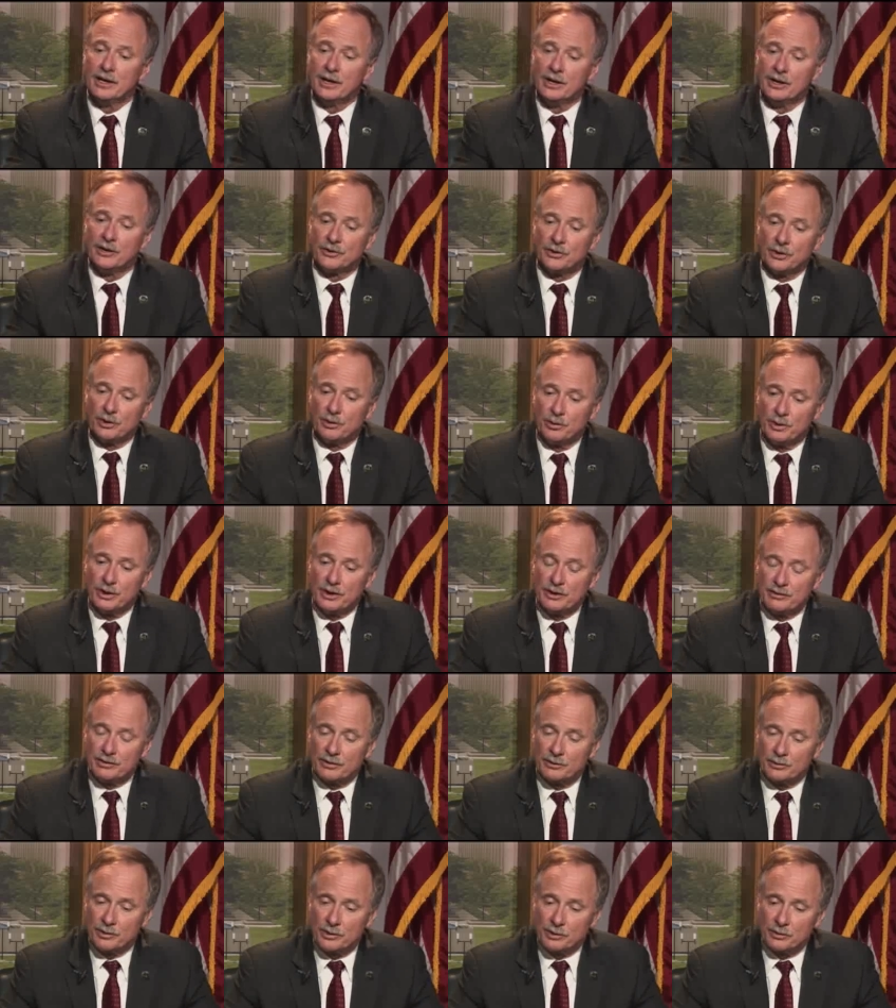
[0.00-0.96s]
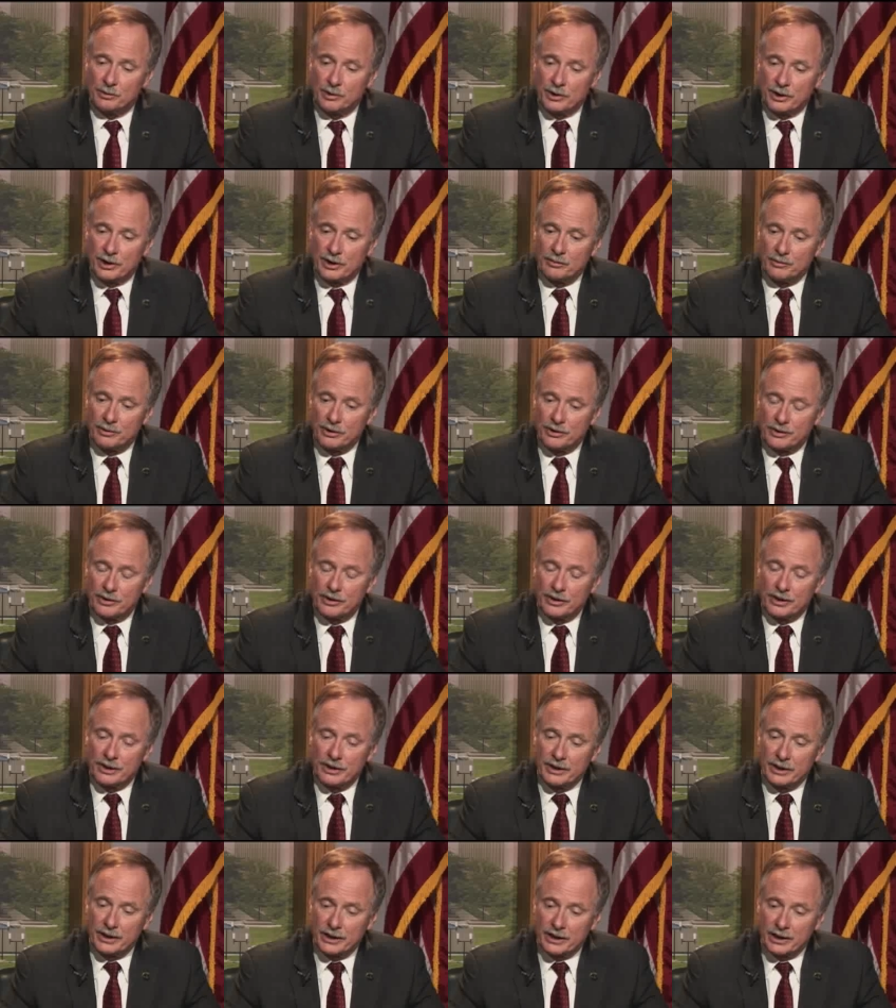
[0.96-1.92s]
So we're working with
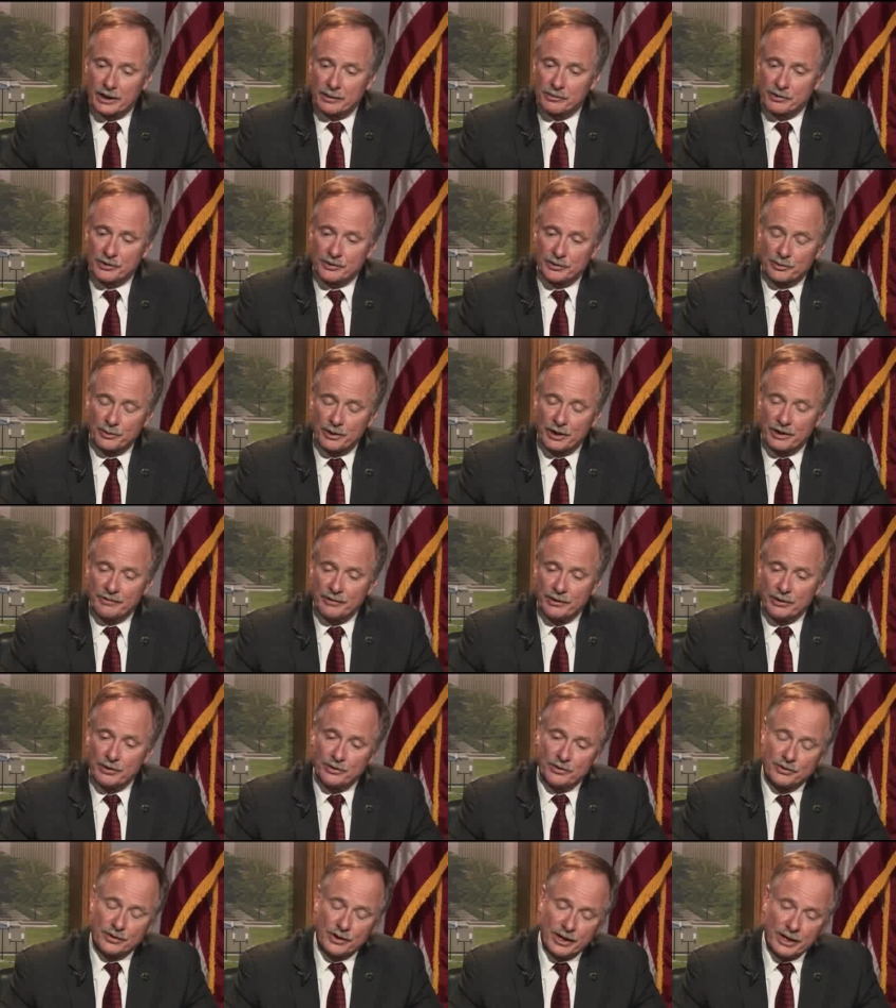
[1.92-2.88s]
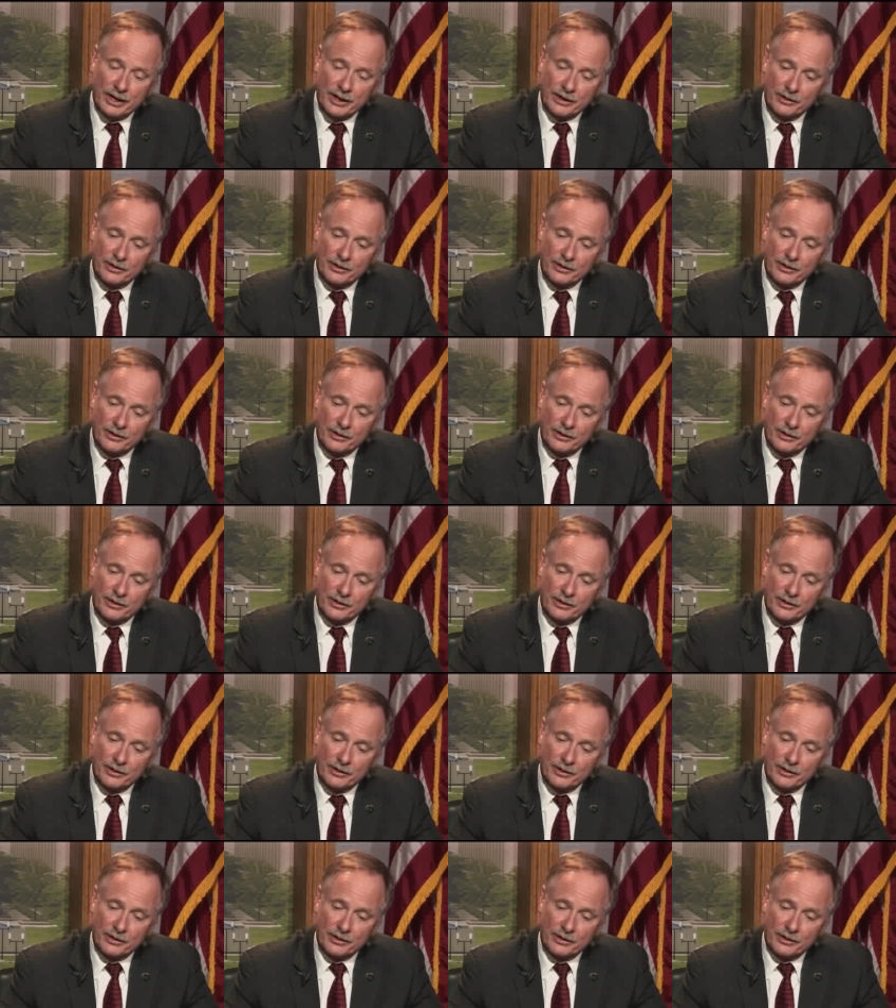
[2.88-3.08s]
the harbors of refuge and